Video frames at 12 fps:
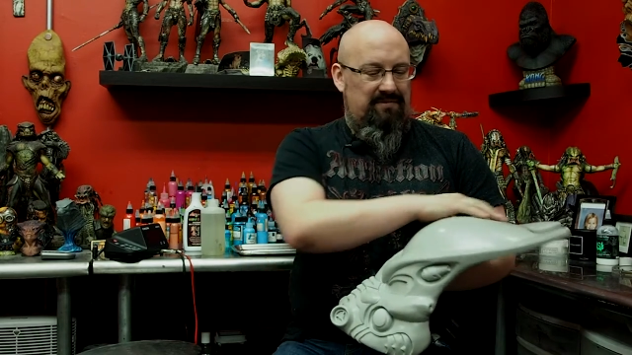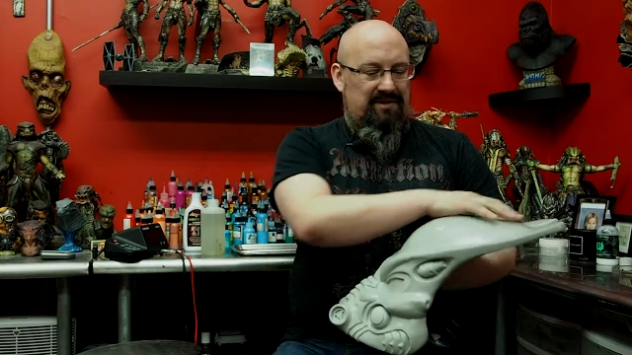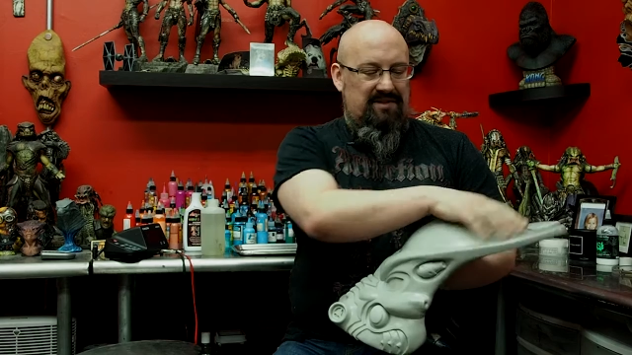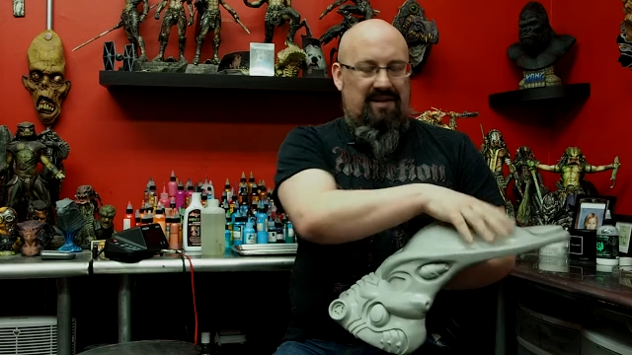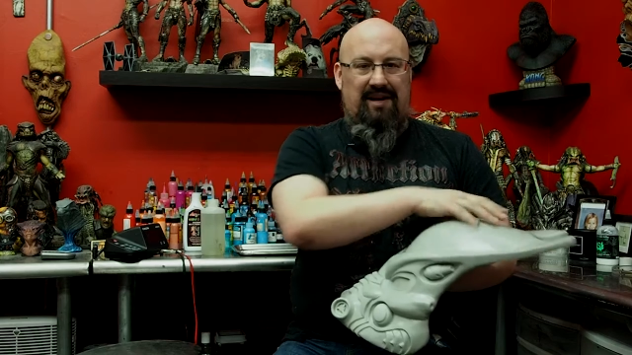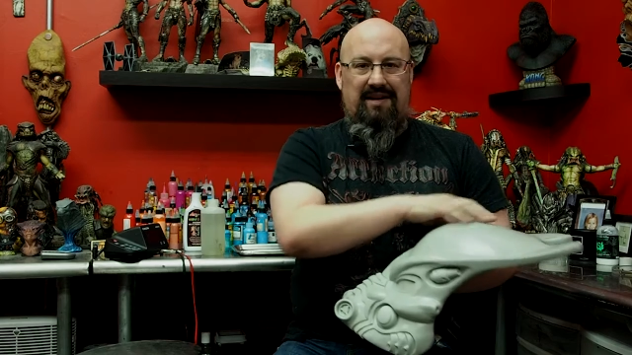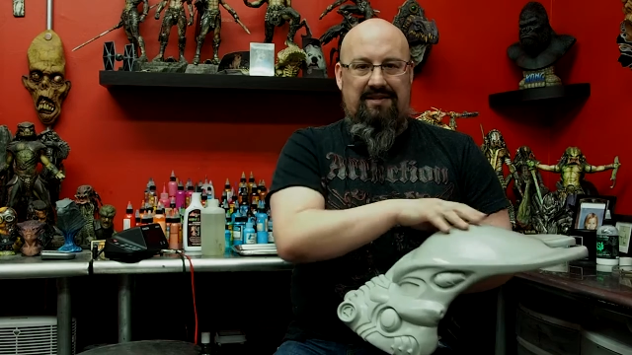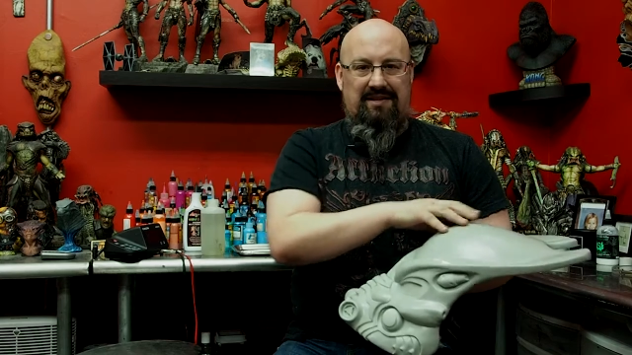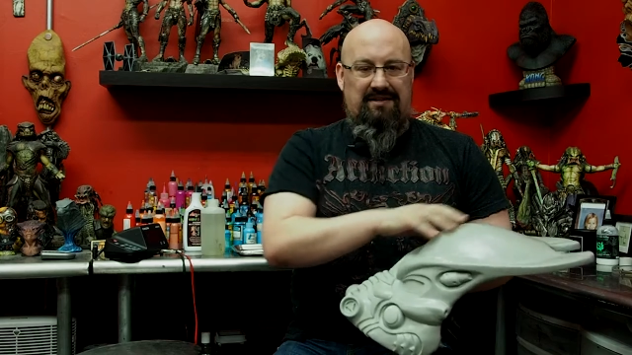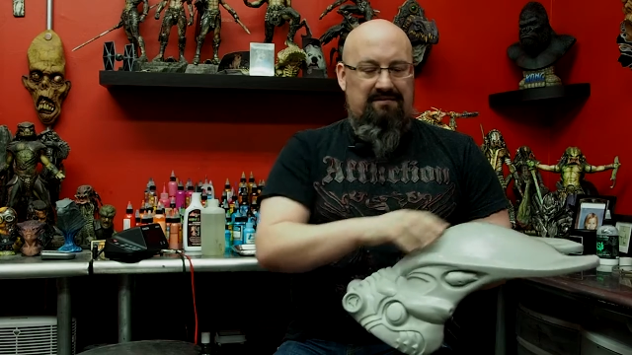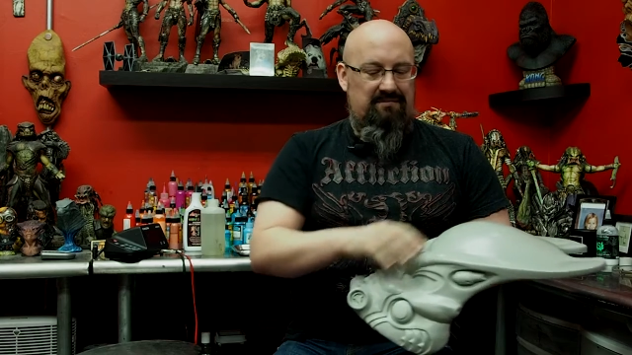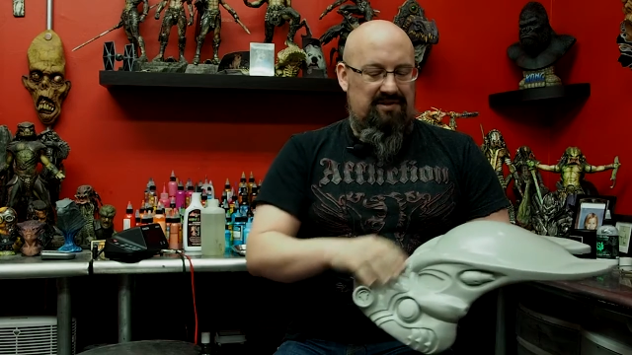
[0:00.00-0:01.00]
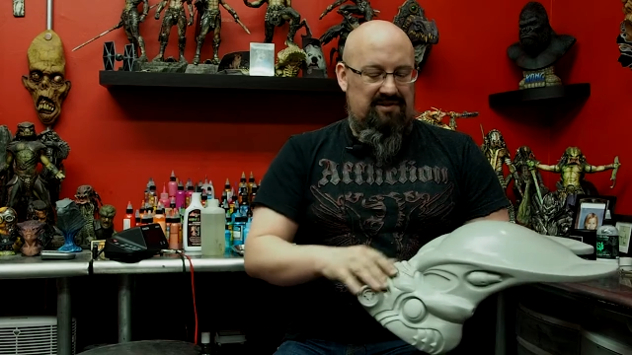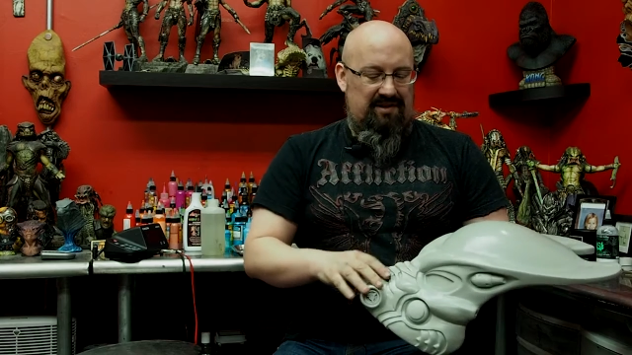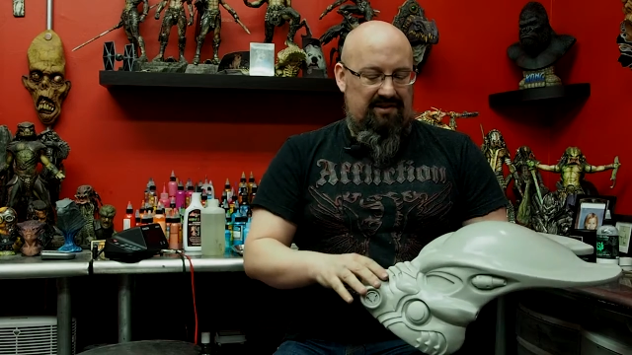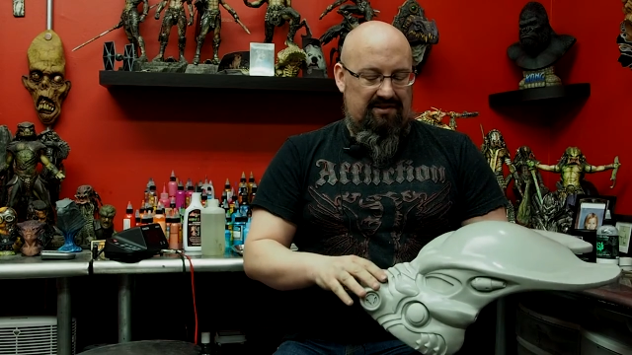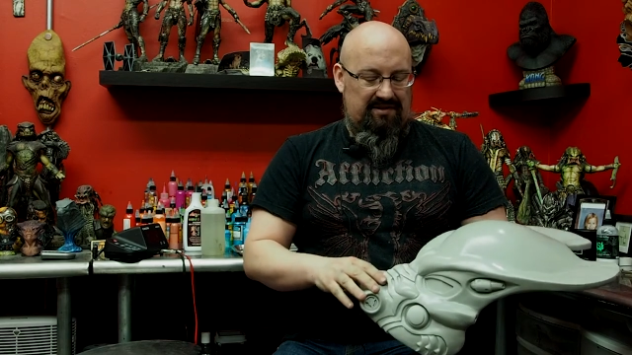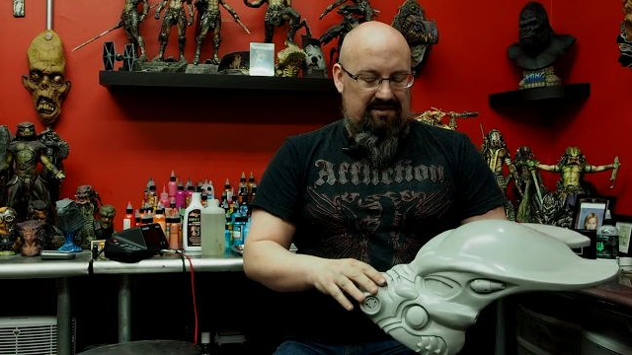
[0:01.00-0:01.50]
designs, custom
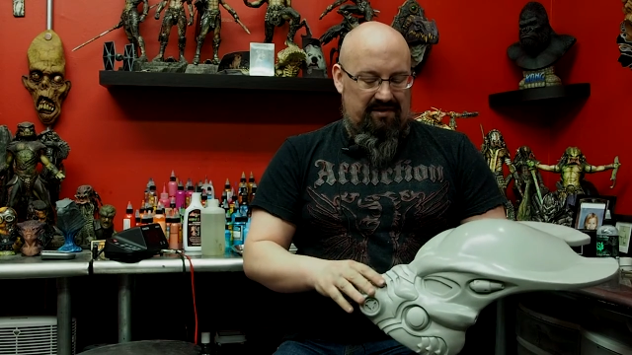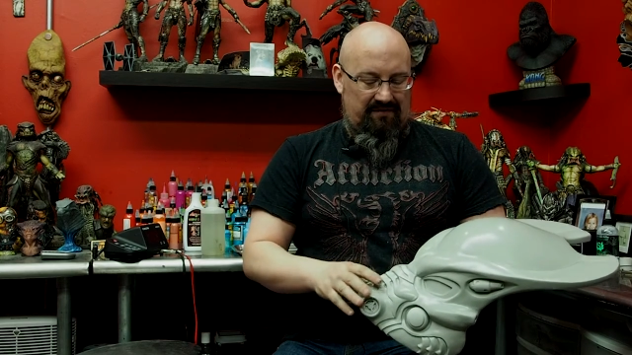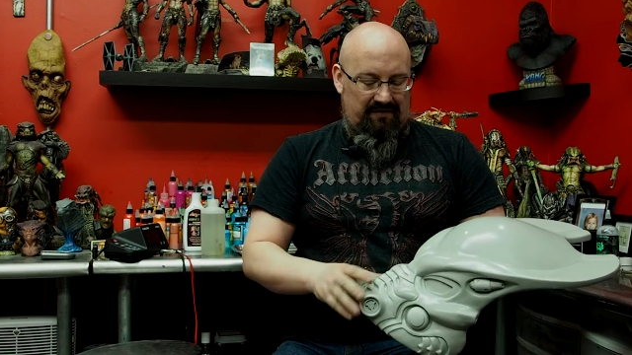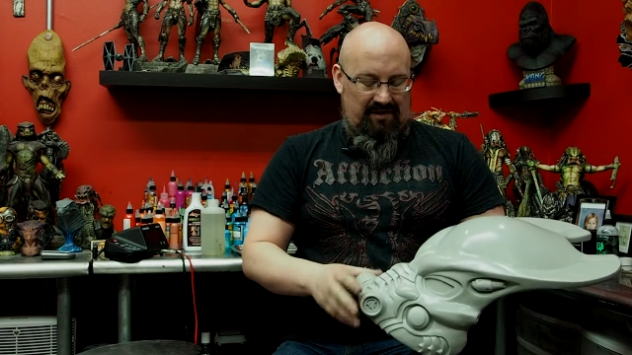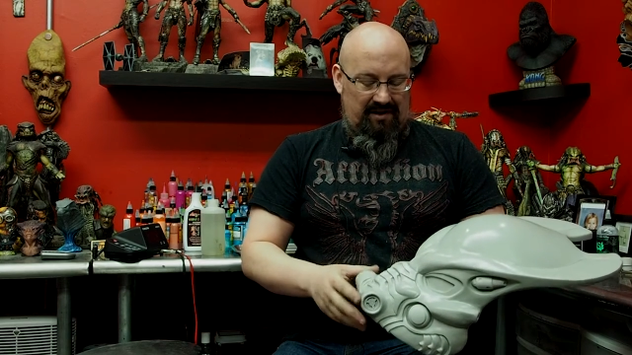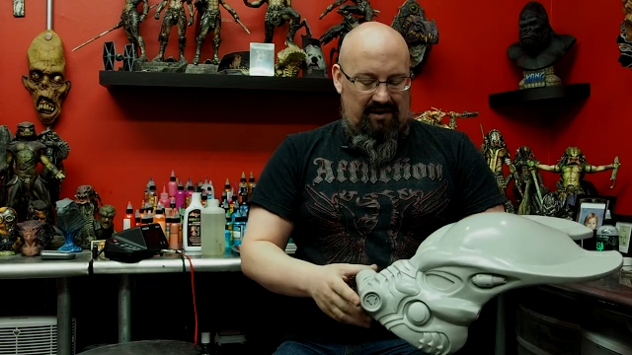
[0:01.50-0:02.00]
designs and stuff